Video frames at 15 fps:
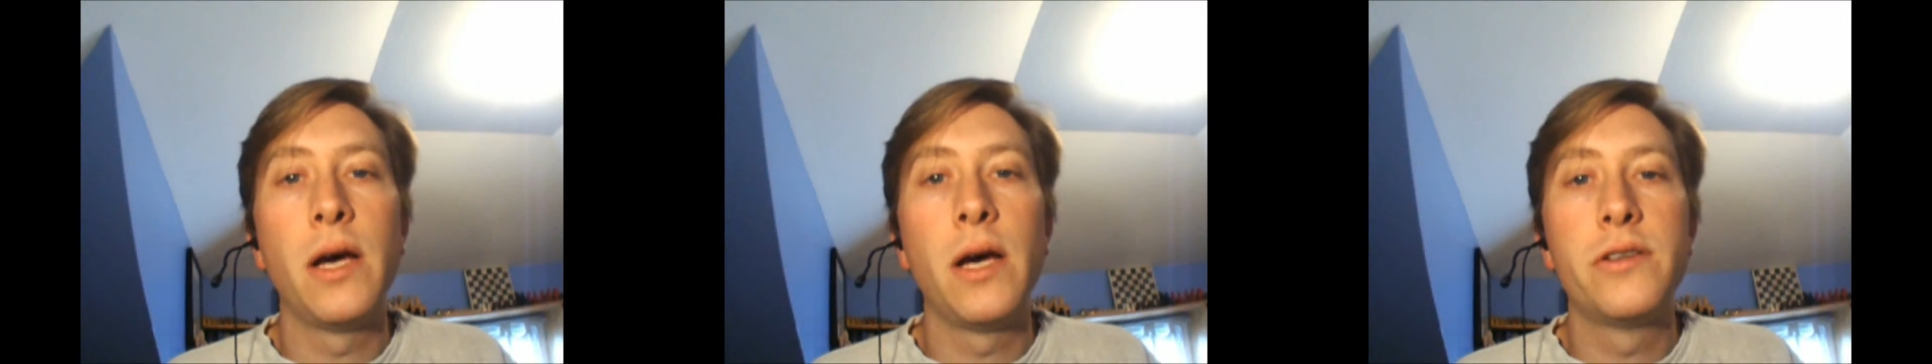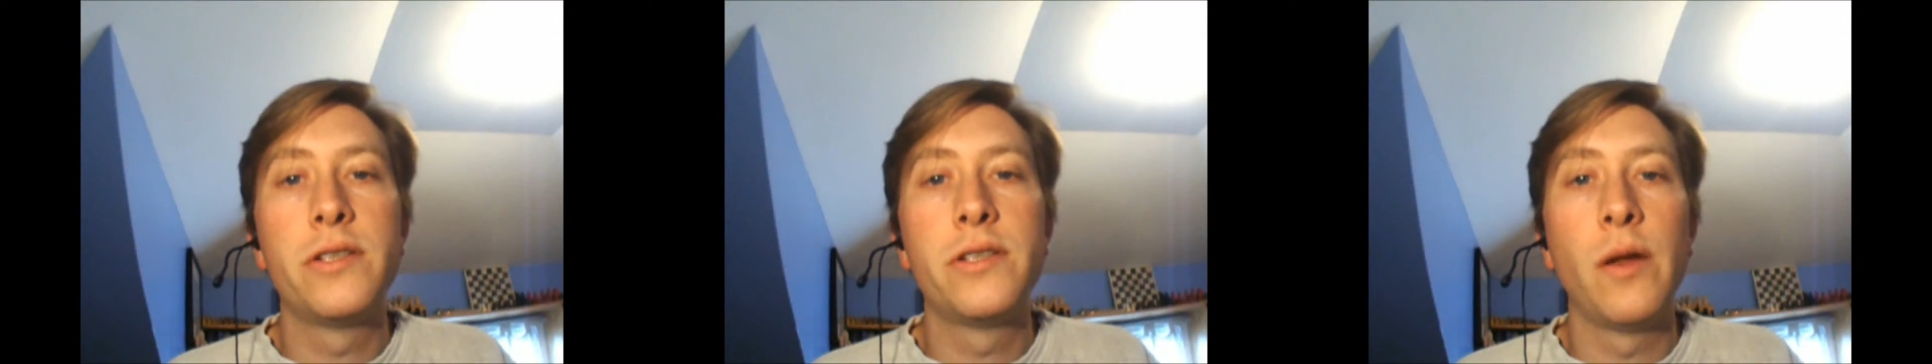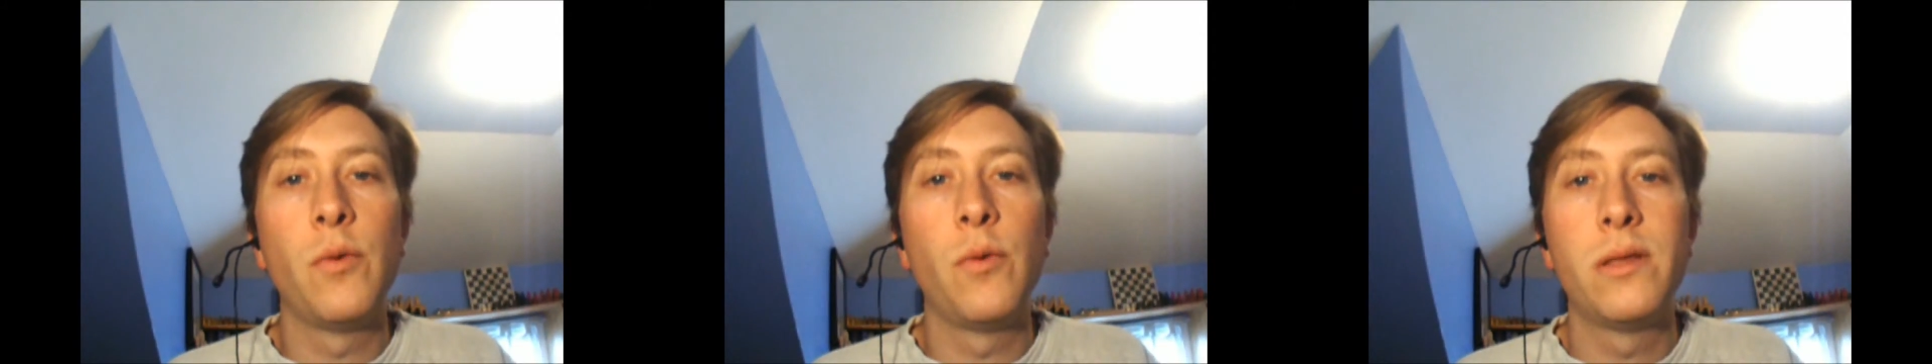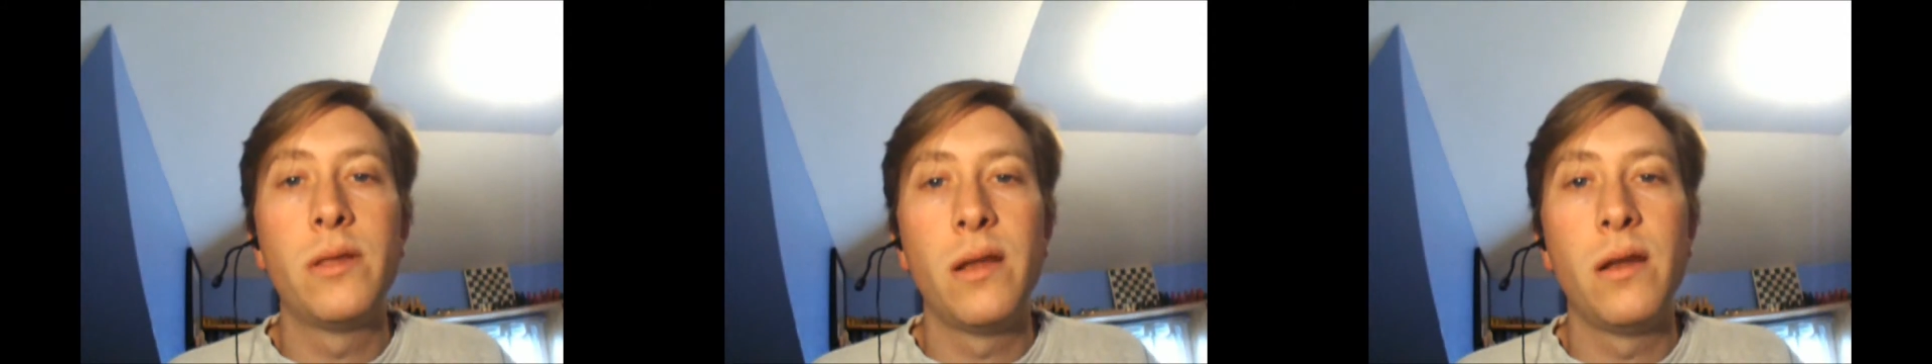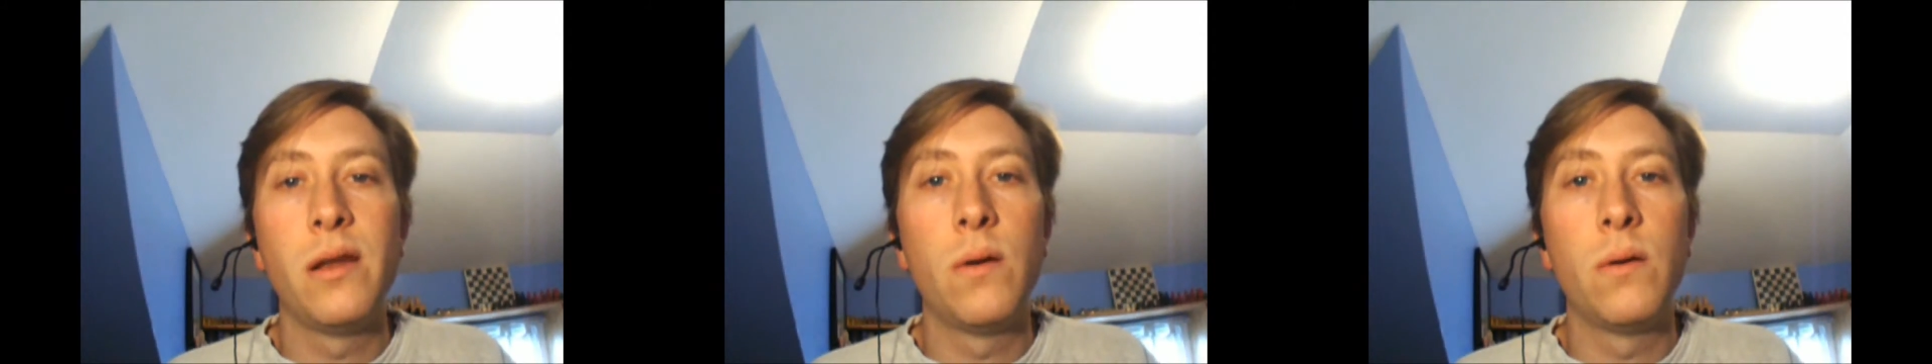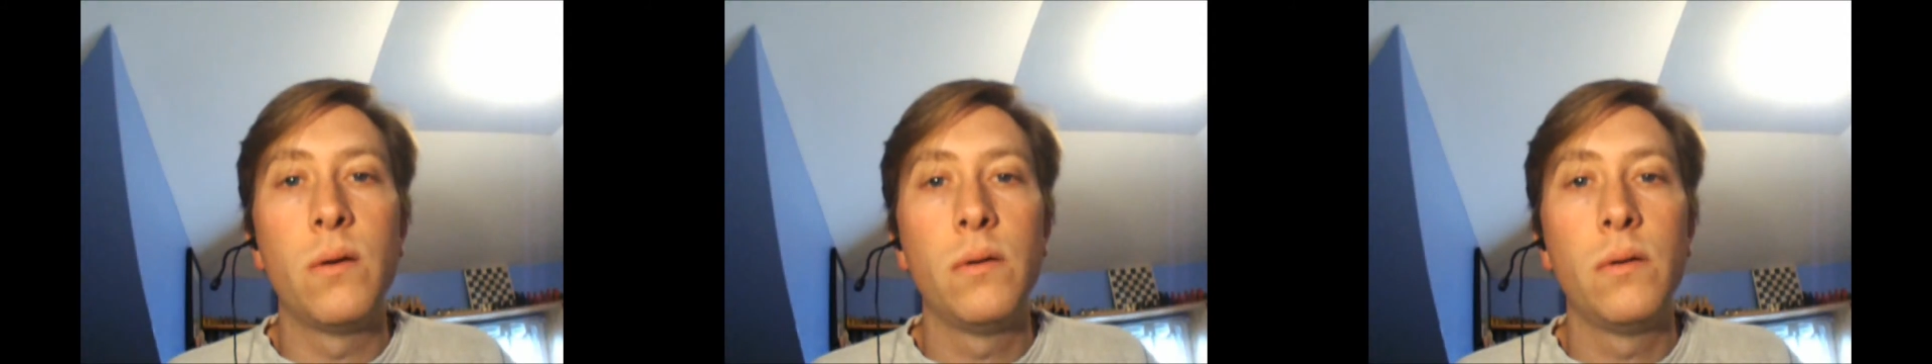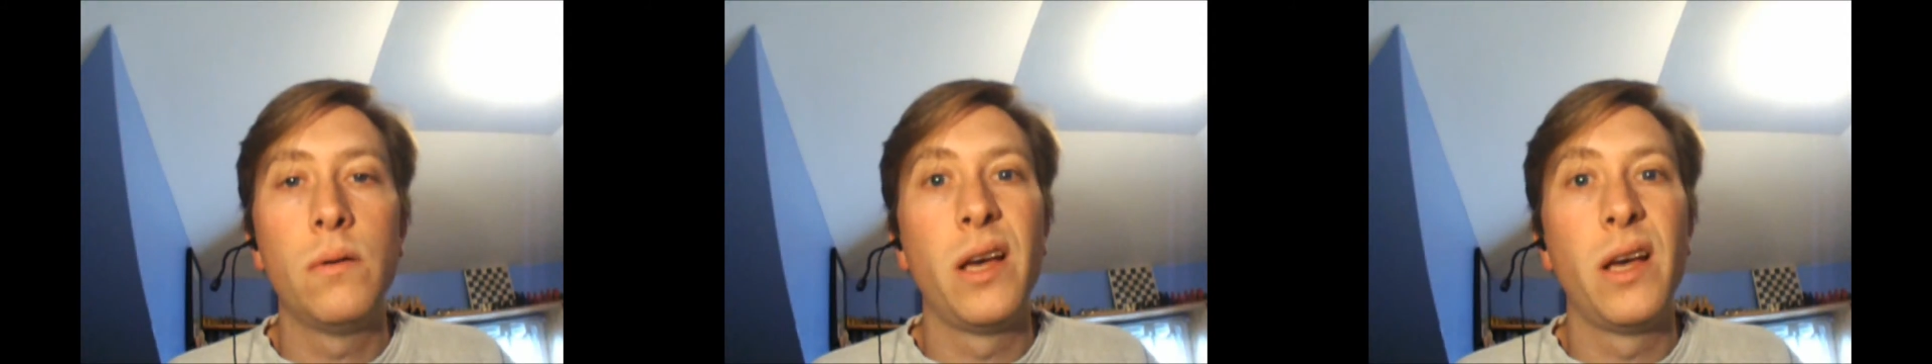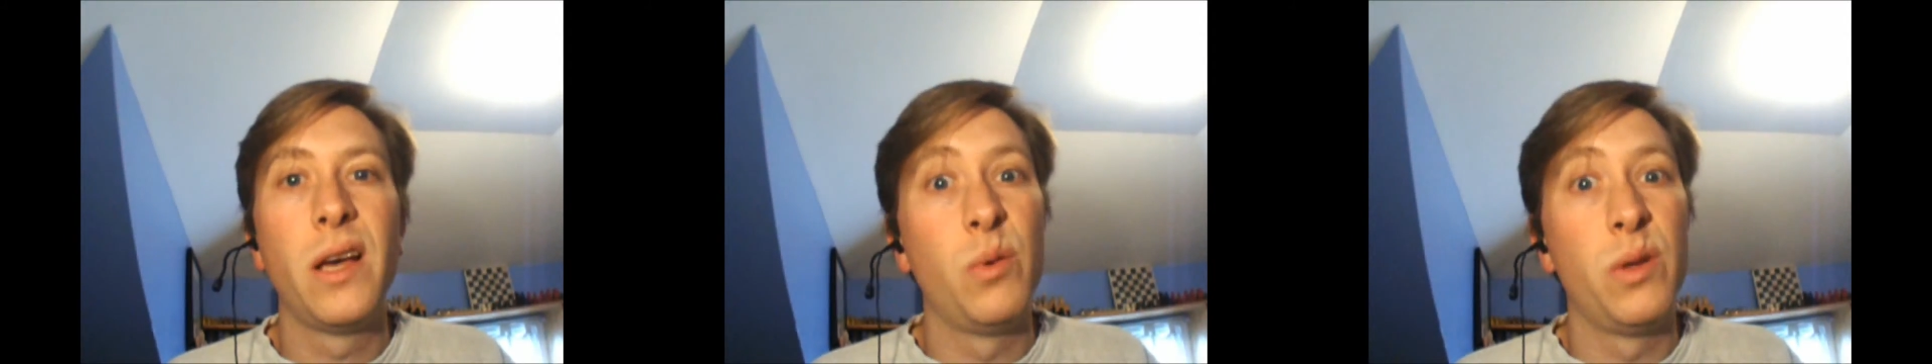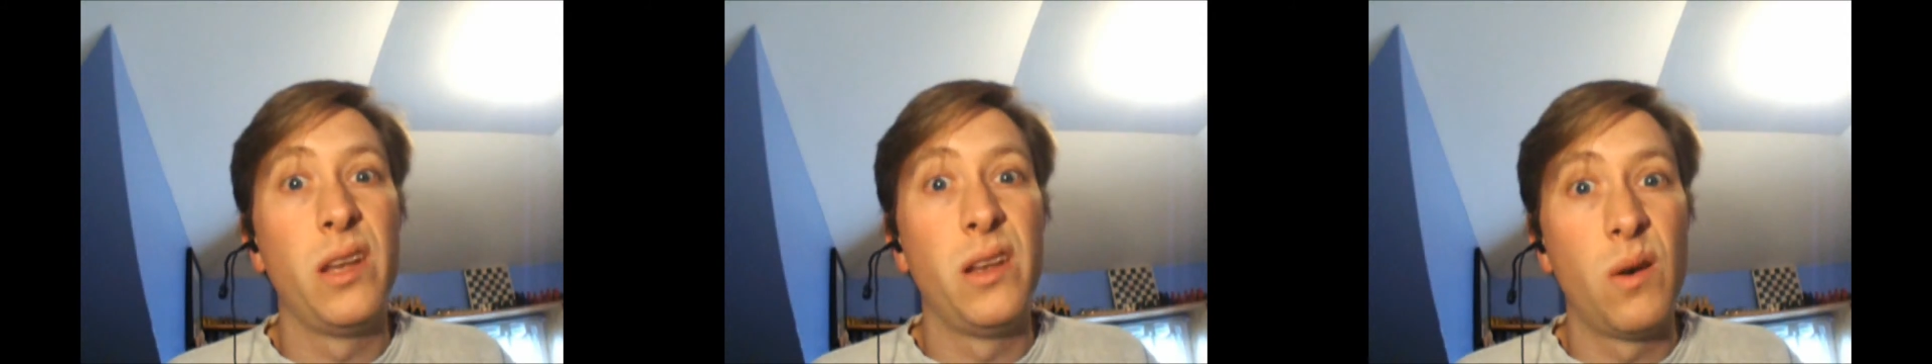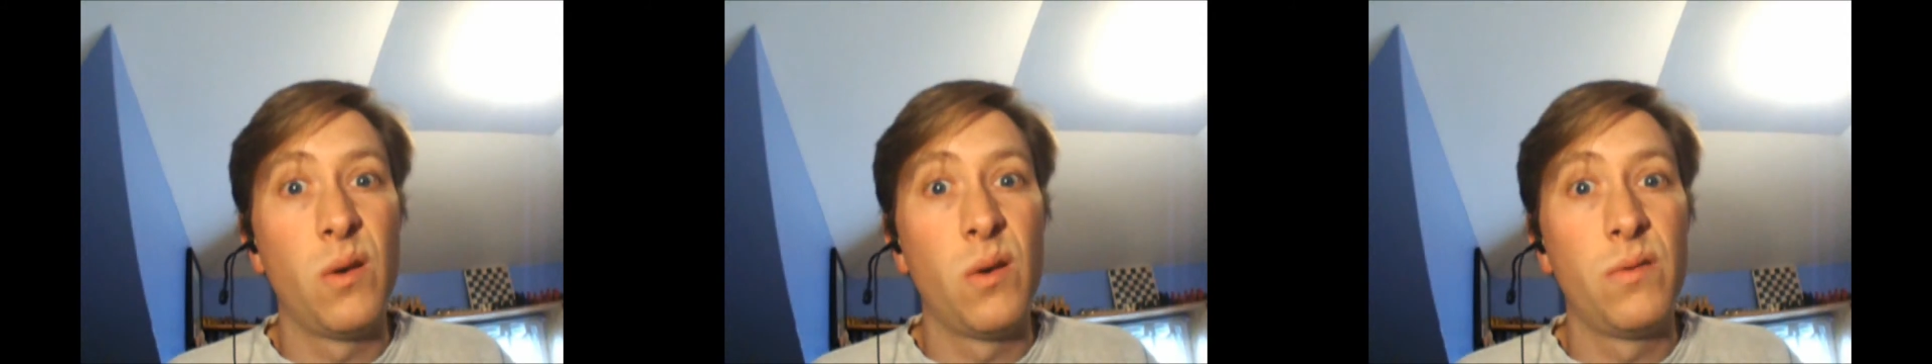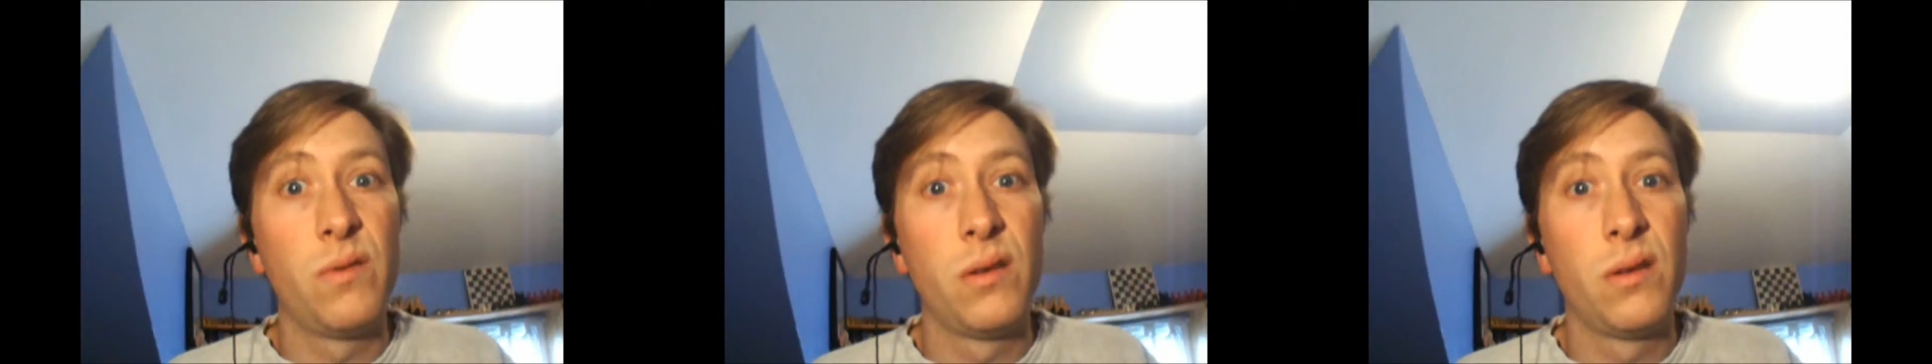understand what they know and what they don't.